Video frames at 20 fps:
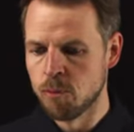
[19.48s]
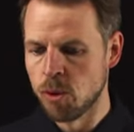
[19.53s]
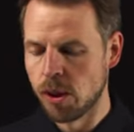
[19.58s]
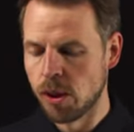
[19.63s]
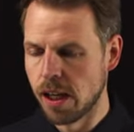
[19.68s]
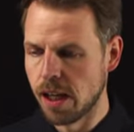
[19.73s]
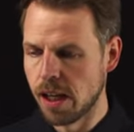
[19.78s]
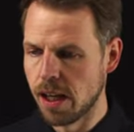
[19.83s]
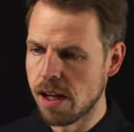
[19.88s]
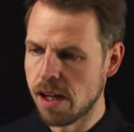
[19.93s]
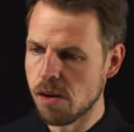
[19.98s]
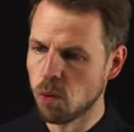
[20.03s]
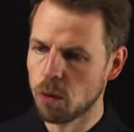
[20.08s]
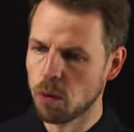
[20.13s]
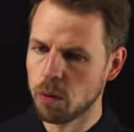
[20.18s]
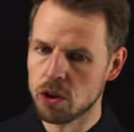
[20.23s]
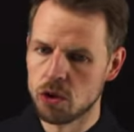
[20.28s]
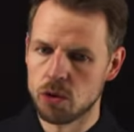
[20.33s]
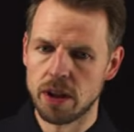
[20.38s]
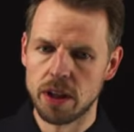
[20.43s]
And we will
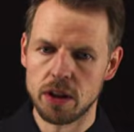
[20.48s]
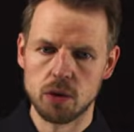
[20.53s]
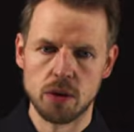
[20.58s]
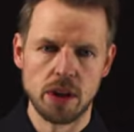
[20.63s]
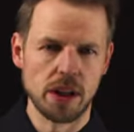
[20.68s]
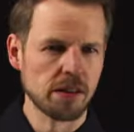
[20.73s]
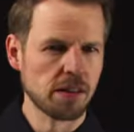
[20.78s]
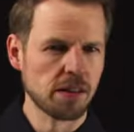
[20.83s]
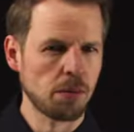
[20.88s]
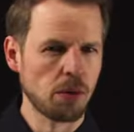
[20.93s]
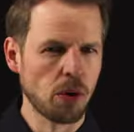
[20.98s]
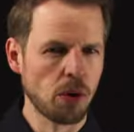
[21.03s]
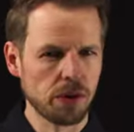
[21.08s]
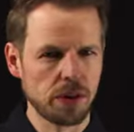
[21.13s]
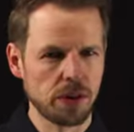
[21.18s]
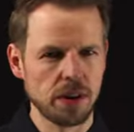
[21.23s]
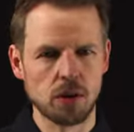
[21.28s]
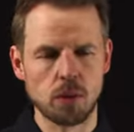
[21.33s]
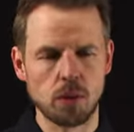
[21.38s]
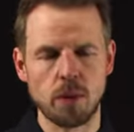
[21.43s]
try to answer both
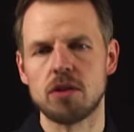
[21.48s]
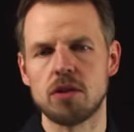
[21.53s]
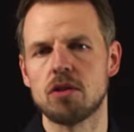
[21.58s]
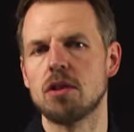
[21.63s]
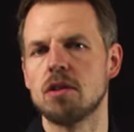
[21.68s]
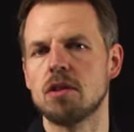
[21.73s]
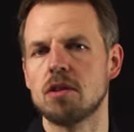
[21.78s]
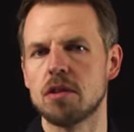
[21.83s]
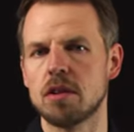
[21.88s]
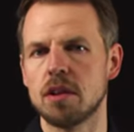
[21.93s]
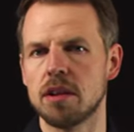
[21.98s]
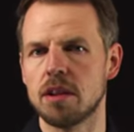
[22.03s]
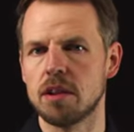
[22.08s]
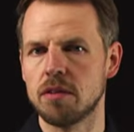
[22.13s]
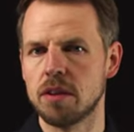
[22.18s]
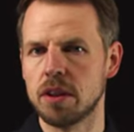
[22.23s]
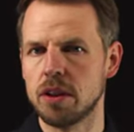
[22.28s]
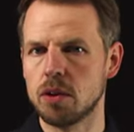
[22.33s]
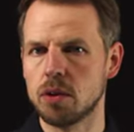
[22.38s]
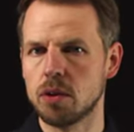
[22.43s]
these questions in this
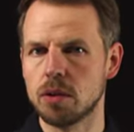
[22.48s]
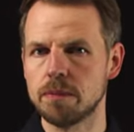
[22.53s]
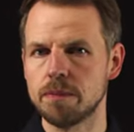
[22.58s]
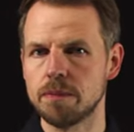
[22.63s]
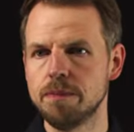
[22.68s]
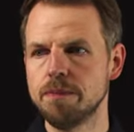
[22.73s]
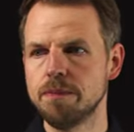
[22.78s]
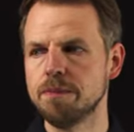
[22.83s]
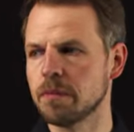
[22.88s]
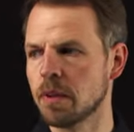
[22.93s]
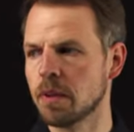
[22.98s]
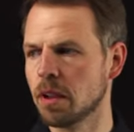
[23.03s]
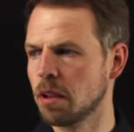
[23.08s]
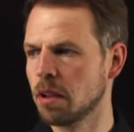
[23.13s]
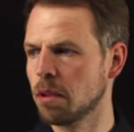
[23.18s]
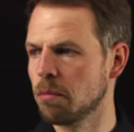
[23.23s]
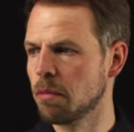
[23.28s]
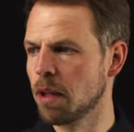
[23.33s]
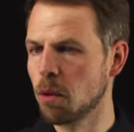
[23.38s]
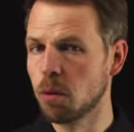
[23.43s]
video.
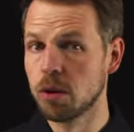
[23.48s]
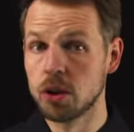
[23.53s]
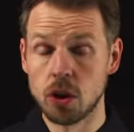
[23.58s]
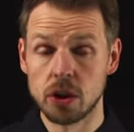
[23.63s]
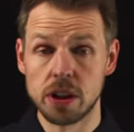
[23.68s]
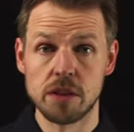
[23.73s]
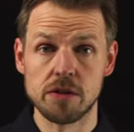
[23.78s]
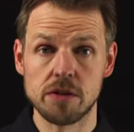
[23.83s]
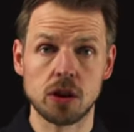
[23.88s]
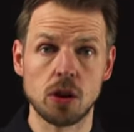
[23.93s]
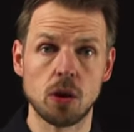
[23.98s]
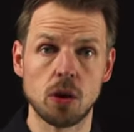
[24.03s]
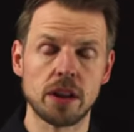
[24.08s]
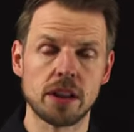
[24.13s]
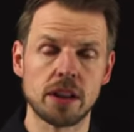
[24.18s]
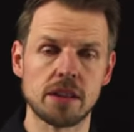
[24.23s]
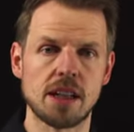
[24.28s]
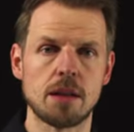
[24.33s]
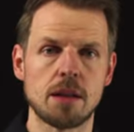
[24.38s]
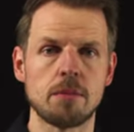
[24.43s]
I will not have a code
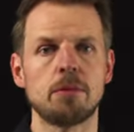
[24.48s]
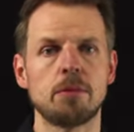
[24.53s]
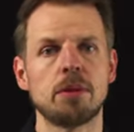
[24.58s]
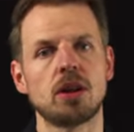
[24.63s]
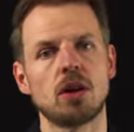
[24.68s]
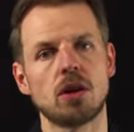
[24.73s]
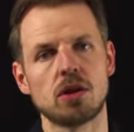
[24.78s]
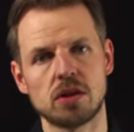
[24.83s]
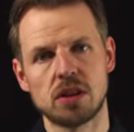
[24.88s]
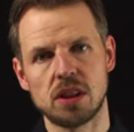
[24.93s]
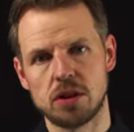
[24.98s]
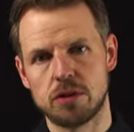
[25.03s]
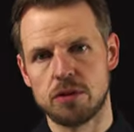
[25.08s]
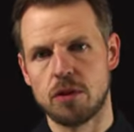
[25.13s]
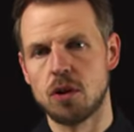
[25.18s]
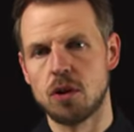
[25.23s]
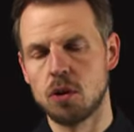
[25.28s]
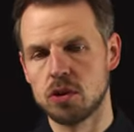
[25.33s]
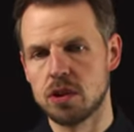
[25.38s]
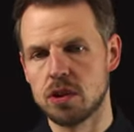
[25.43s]
example because this
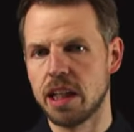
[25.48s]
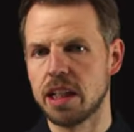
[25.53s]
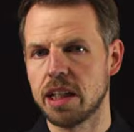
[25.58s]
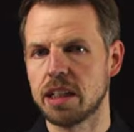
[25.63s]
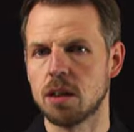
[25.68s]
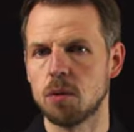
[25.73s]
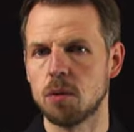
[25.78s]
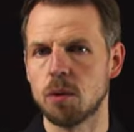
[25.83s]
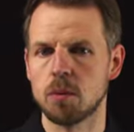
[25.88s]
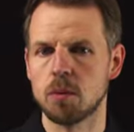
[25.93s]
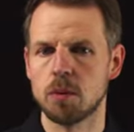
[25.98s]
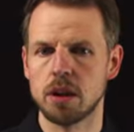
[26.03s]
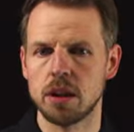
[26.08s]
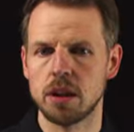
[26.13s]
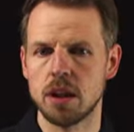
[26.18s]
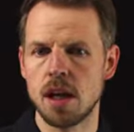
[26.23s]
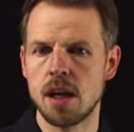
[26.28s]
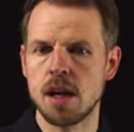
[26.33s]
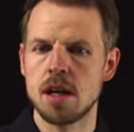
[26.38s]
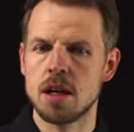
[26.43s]
follows later when we
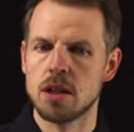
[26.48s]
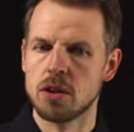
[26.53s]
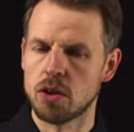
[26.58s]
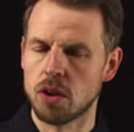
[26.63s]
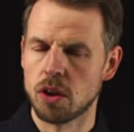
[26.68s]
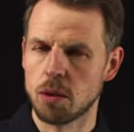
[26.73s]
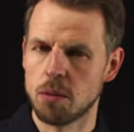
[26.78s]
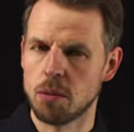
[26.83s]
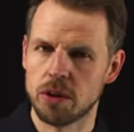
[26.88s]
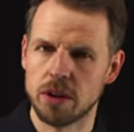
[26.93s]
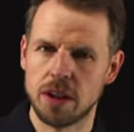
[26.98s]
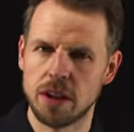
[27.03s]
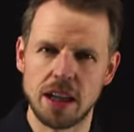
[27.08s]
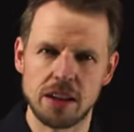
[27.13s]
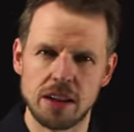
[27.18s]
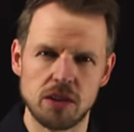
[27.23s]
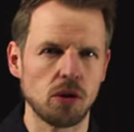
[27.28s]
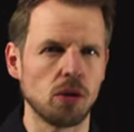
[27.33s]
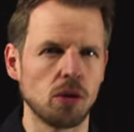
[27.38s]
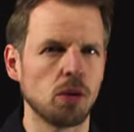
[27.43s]
talk about the
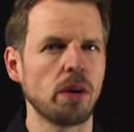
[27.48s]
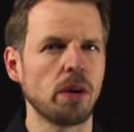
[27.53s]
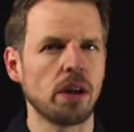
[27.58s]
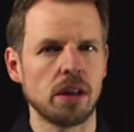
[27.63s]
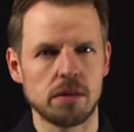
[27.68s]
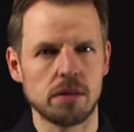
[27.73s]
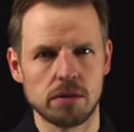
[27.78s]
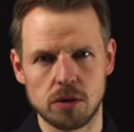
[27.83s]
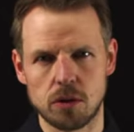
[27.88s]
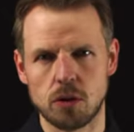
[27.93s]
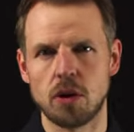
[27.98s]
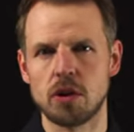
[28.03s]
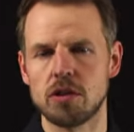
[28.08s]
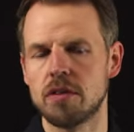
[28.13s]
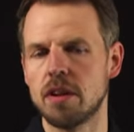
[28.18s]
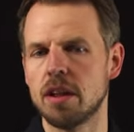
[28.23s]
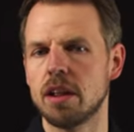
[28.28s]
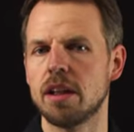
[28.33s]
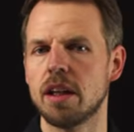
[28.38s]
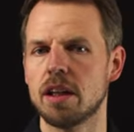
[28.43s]
lasso, where
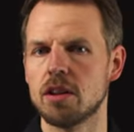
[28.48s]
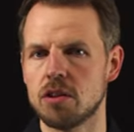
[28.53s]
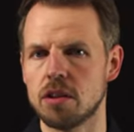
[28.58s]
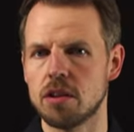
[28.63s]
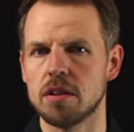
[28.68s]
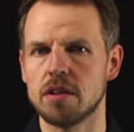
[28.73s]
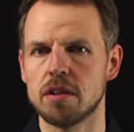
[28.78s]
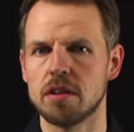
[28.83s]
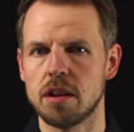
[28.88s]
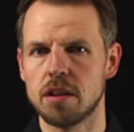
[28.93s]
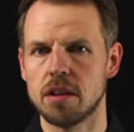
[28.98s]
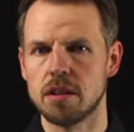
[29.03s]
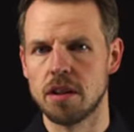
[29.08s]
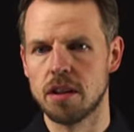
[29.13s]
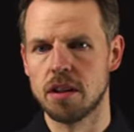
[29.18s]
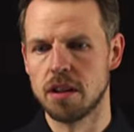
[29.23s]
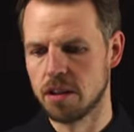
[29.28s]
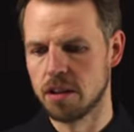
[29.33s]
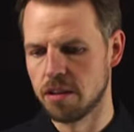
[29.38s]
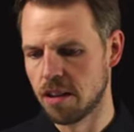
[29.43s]
cross-validation is an
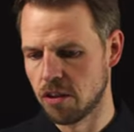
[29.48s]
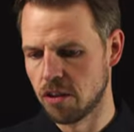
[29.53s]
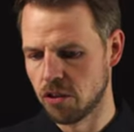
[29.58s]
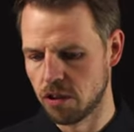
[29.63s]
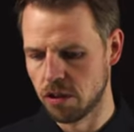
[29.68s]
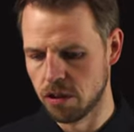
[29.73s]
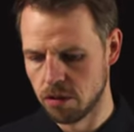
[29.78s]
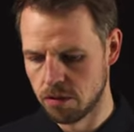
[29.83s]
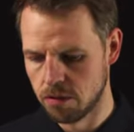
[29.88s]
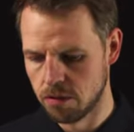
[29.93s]
essential